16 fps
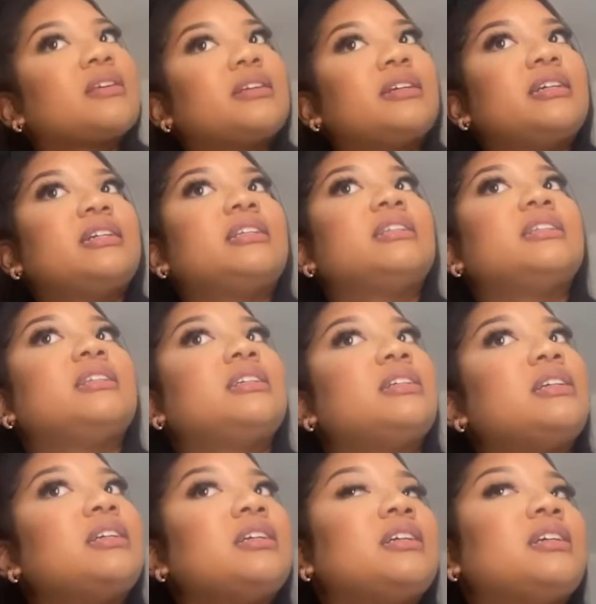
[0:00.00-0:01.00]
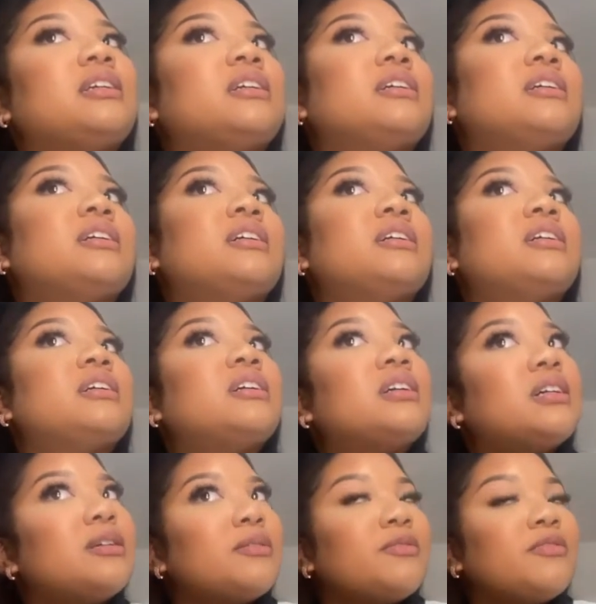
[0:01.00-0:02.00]
in the
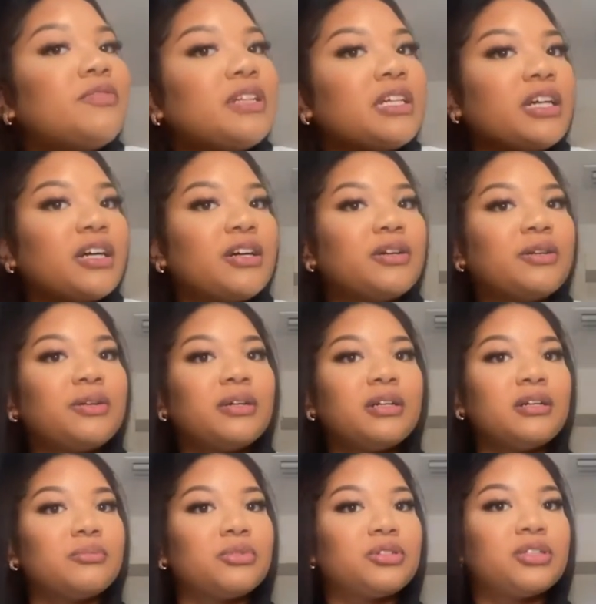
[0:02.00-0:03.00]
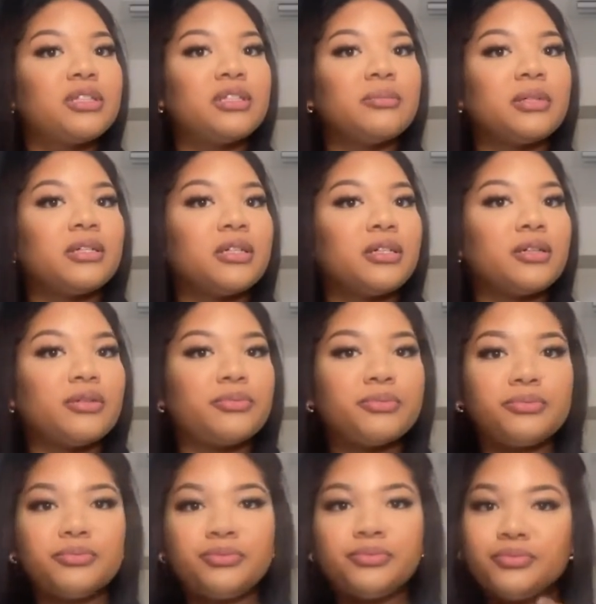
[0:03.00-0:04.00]
video. I'm straightening my hair.
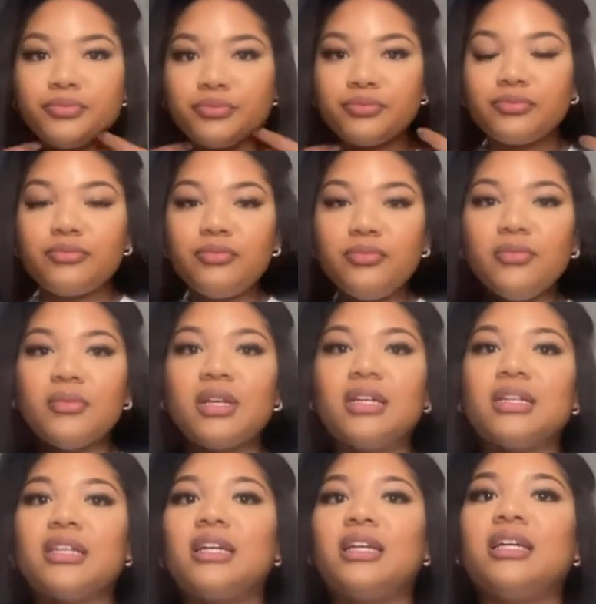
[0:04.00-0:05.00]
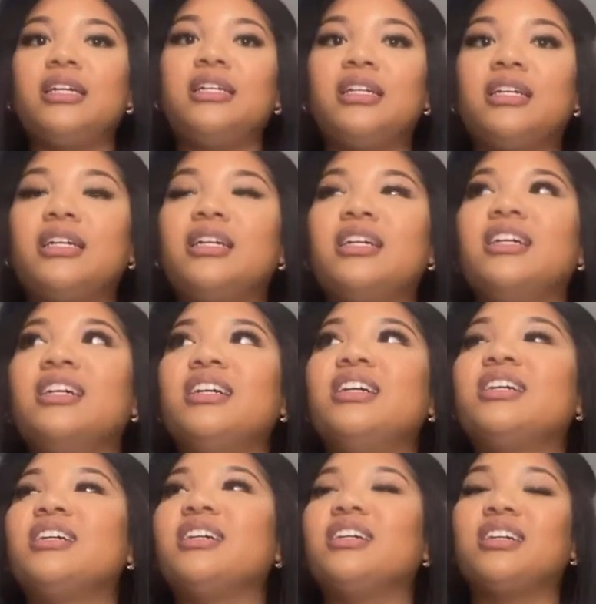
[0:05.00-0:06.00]
And then
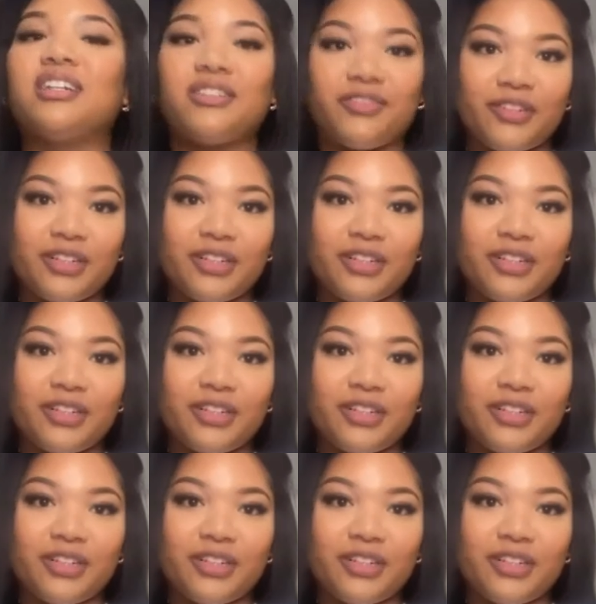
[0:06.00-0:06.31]
our